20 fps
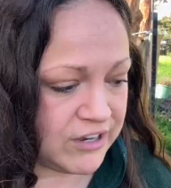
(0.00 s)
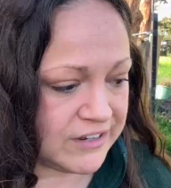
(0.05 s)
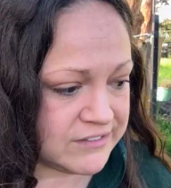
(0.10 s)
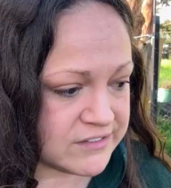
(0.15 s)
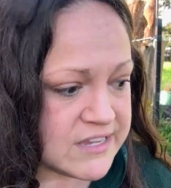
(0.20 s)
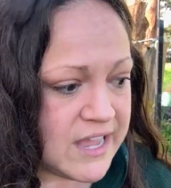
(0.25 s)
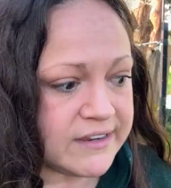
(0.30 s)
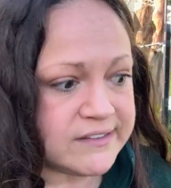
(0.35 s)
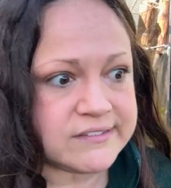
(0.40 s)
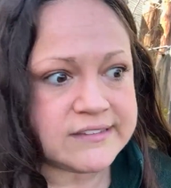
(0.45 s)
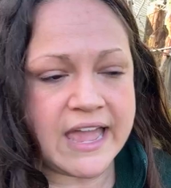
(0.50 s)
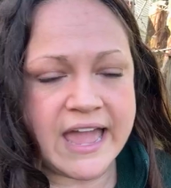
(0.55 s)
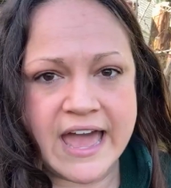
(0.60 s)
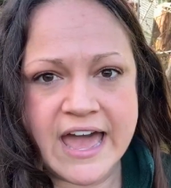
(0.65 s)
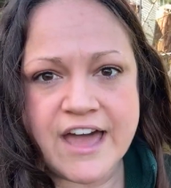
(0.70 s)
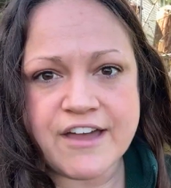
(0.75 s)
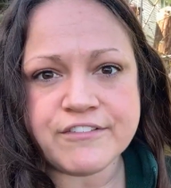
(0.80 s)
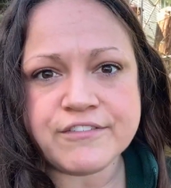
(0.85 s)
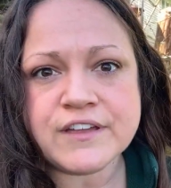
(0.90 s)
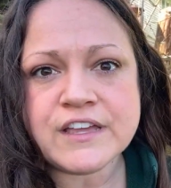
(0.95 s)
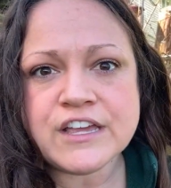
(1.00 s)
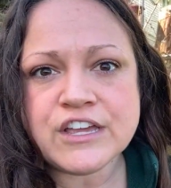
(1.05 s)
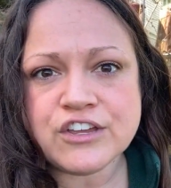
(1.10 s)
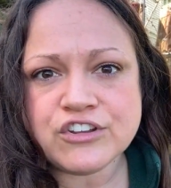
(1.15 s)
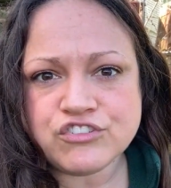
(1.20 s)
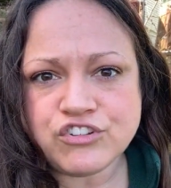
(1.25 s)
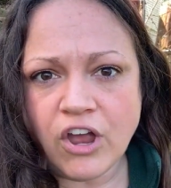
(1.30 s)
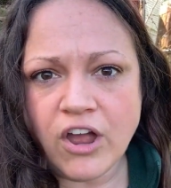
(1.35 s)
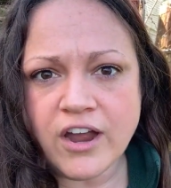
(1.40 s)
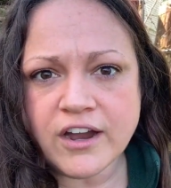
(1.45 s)
It's nice to have
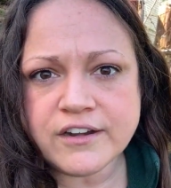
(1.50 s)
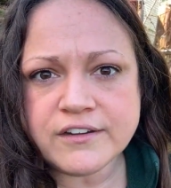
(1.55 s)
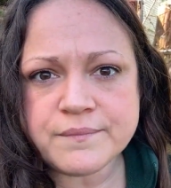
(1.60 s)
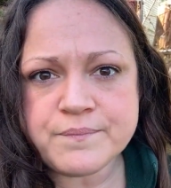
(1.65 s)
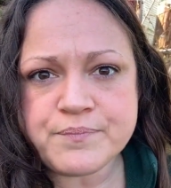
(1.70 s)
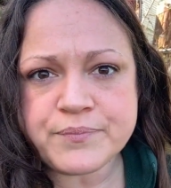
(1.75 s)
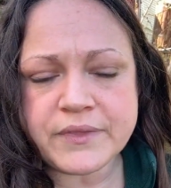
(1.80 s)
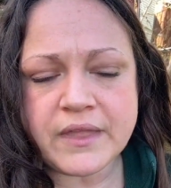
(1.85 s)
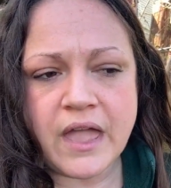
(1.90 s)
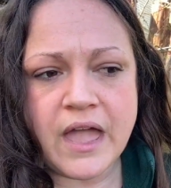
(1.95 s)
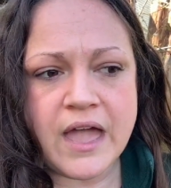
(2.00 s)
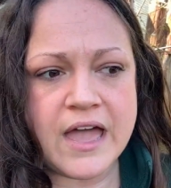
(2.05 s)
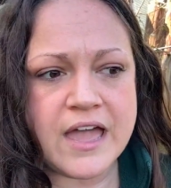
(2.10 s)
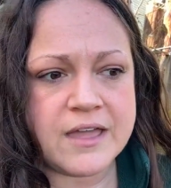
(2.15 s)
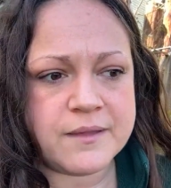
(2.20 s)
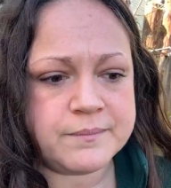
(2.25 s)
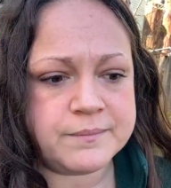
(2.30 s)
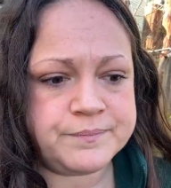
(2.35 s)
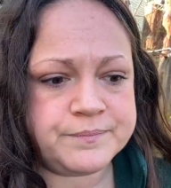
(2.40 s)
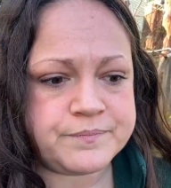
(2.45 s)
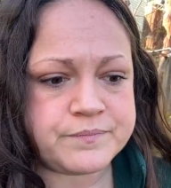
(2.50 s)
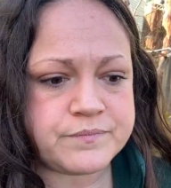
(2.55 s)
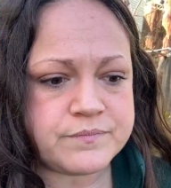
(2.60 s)
chard um,